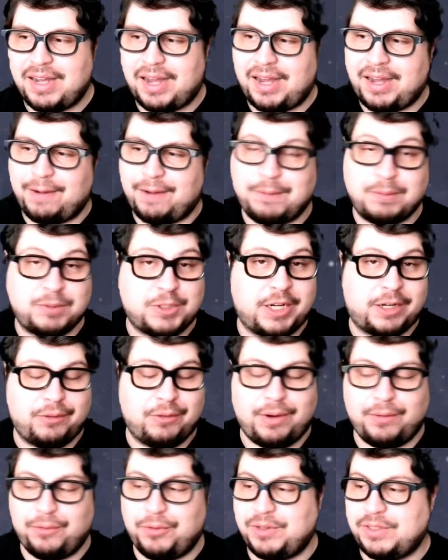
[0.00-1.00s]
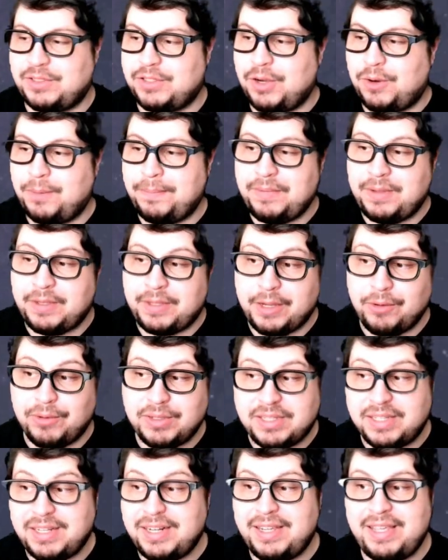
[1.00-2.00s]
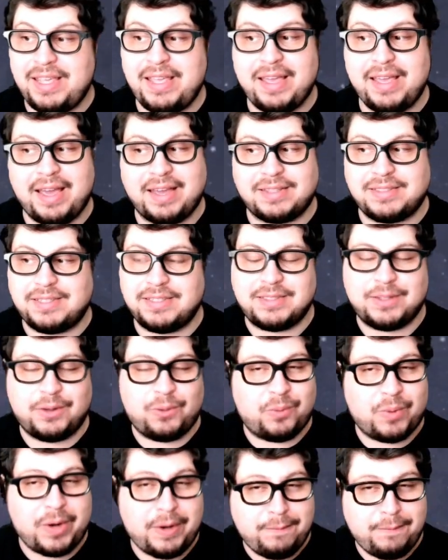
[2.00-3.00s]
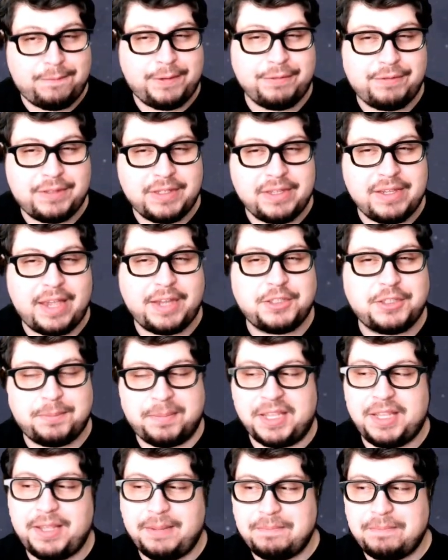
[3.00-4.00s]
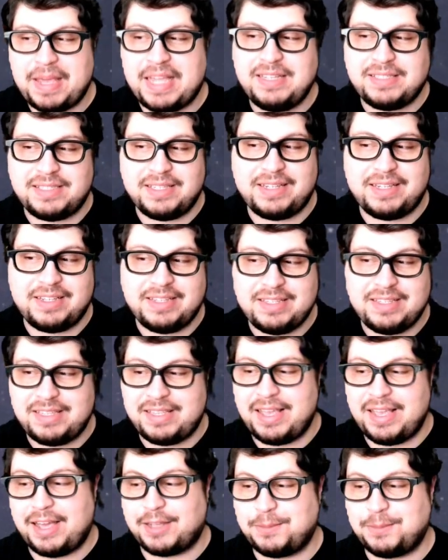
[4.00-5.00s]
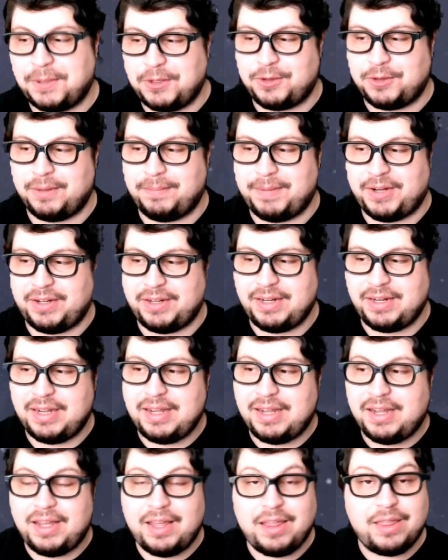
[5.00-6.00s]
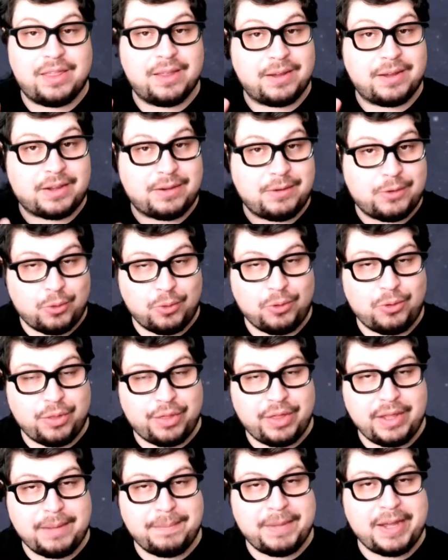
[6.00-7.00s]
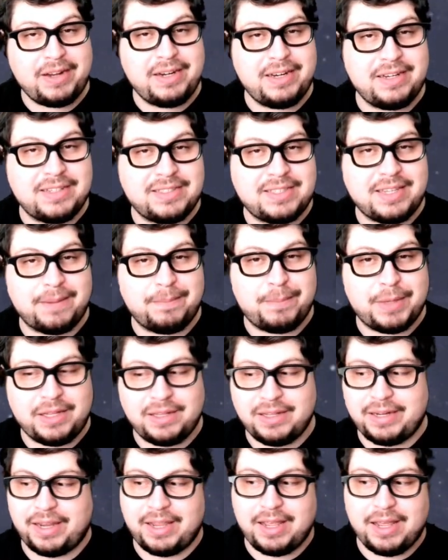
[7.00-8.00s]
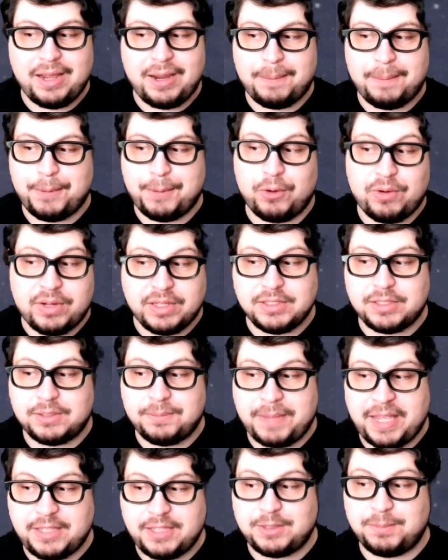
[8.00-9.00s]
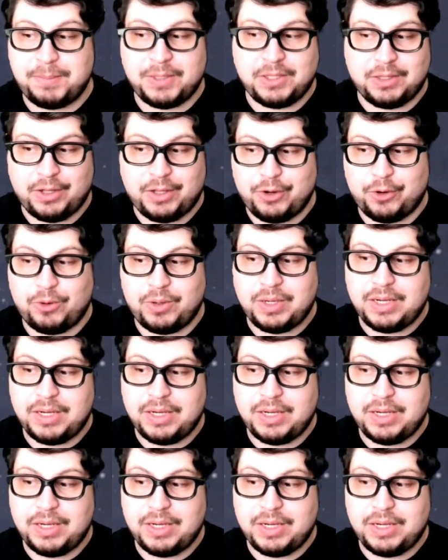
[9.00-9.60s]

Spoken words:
from Shining Reverie. So Giratina EX is a 150 HP basic EX Pokemon. The cool thing about it is the ability, Broken Space Bellow,